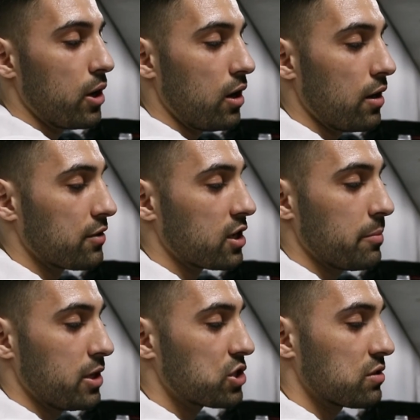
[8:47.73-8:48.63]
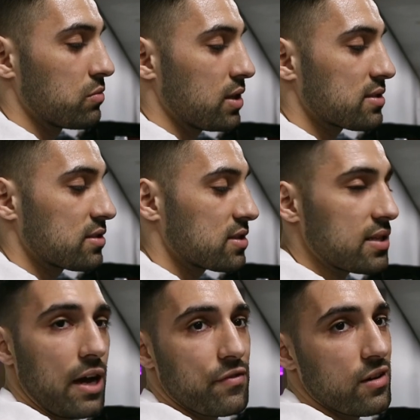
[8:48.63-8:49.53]
but the commission wasn't
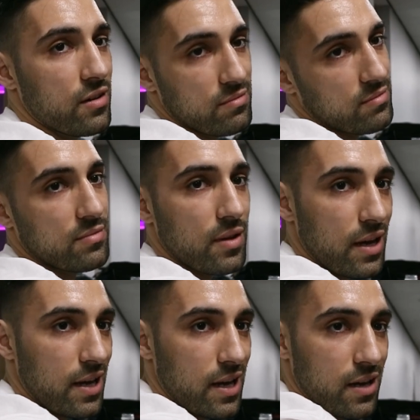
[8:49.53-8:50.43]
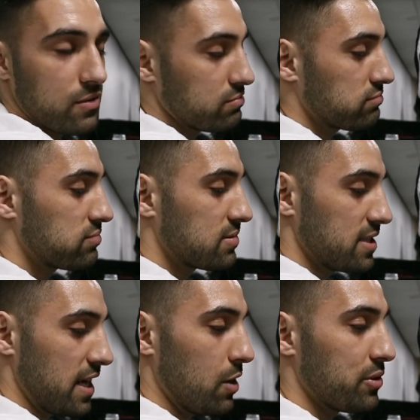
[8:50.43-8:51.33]
having it
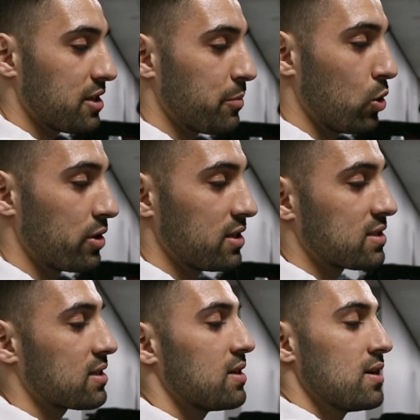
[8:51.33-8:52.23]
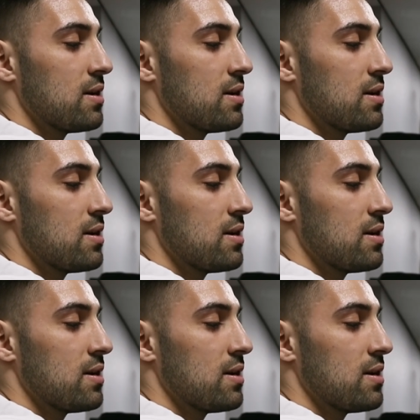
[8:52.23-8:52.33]
today with the opponent.